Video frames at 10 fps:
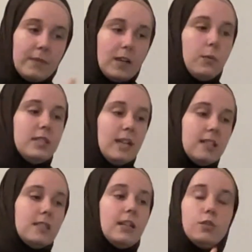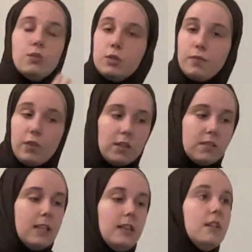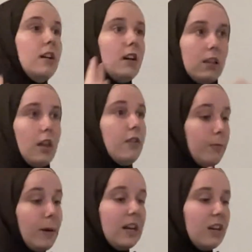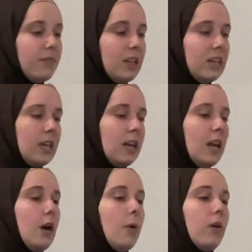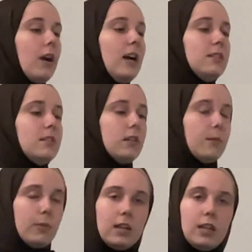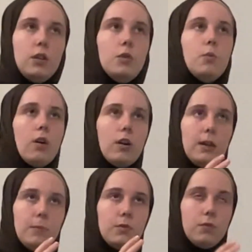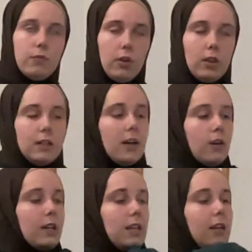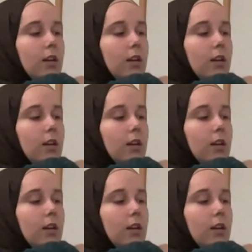Like we said, it's like intrusive thoughts and a lot of repetitive thinking, whereas deliberating, you are able to voluntarily